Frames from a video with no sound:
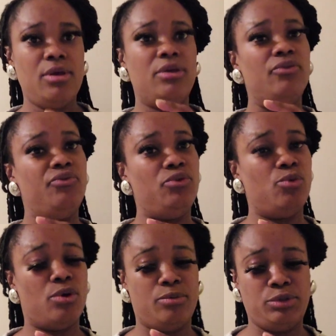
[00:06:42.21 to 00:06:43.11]
If you
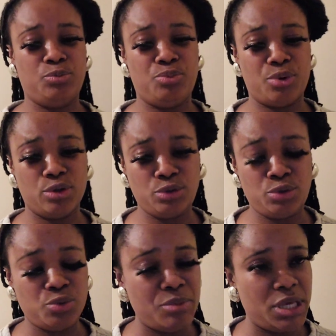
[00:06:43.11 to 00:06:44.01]
was brought
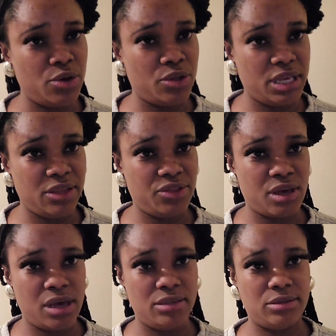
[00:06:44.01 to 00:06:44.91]
to me on a
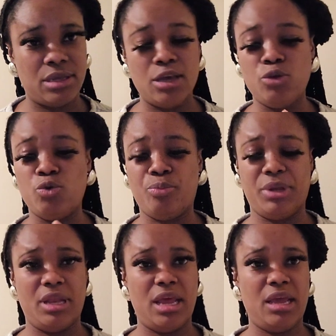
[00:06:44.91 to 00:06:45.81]
Thursday, you'll be
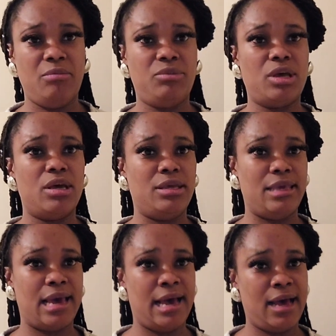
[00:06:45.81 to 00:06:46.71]
named
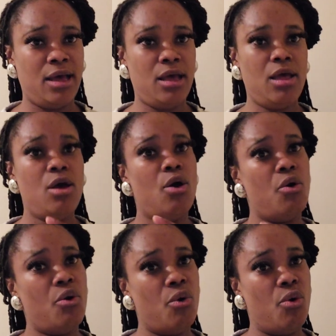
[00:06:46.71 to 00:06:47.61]
Ya
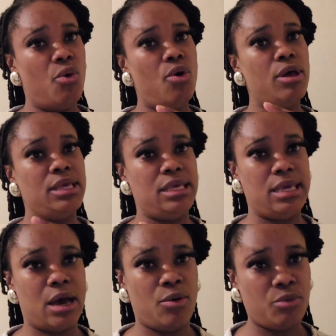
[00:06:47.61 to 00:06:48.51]
or
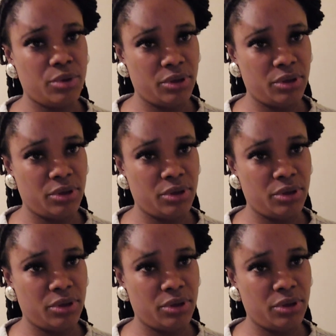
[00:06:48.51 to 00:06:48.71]
Yao.